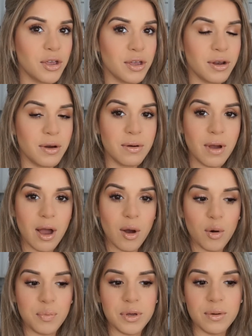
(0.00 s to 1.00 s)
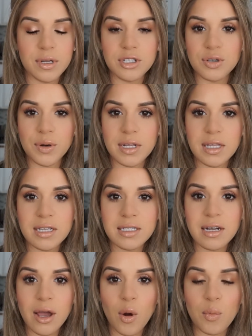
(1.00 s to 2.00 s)
you know, I hope you enjoyed
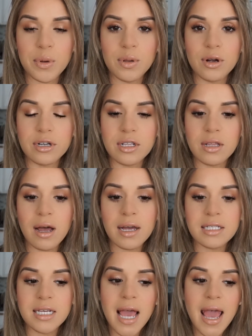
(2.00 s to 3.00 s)
this and I hope you learned a lot.